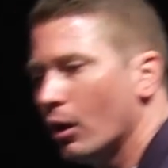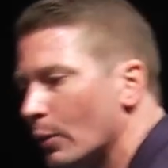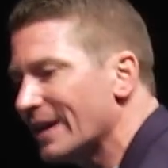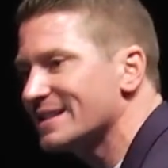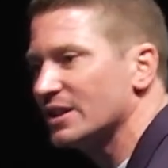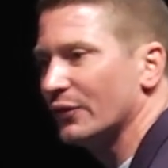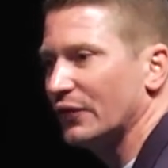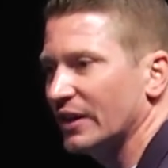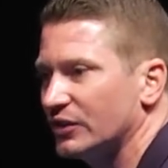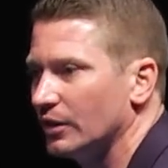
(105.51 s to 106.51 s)
always the
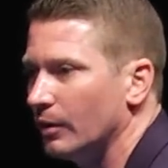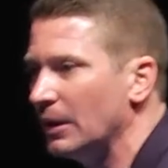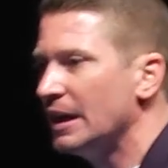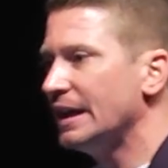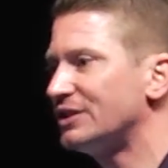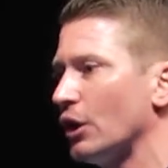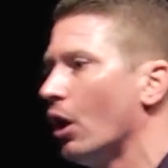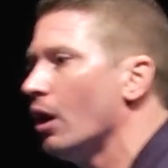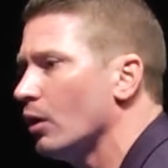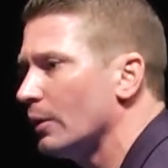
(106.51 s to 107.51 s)
victim. It's
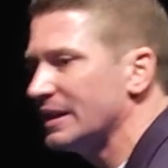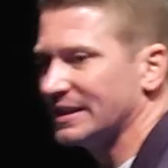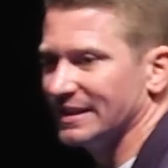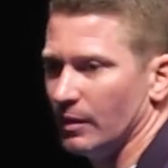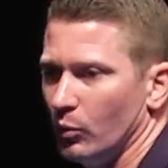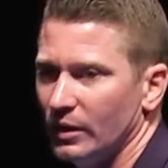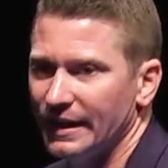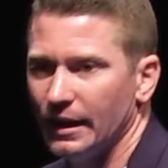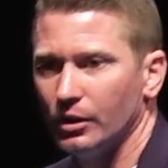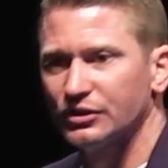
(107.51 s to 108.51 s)
always someone
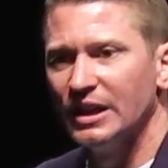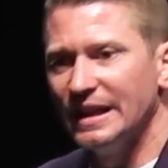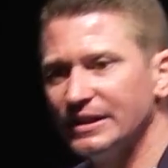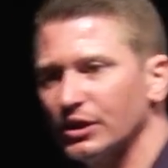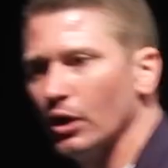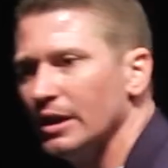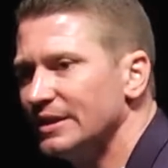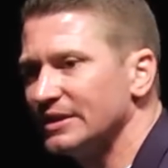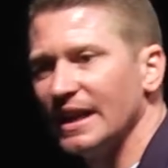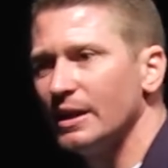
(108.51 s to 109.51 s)
else.
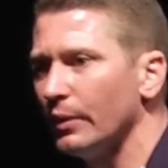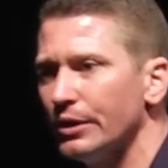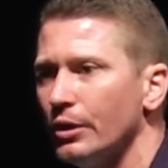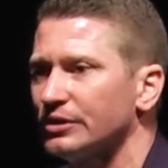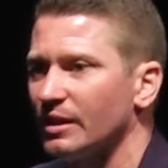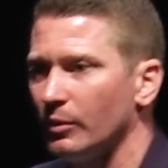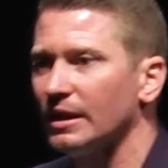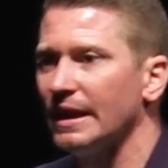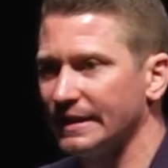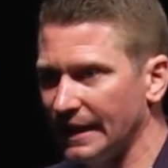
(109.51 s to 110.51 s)
Does anyone know
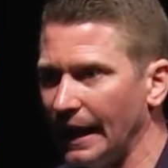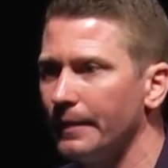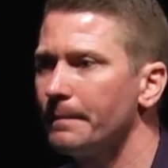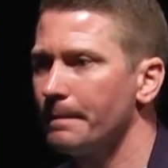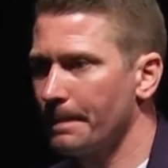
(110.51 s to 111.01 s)
someone like that?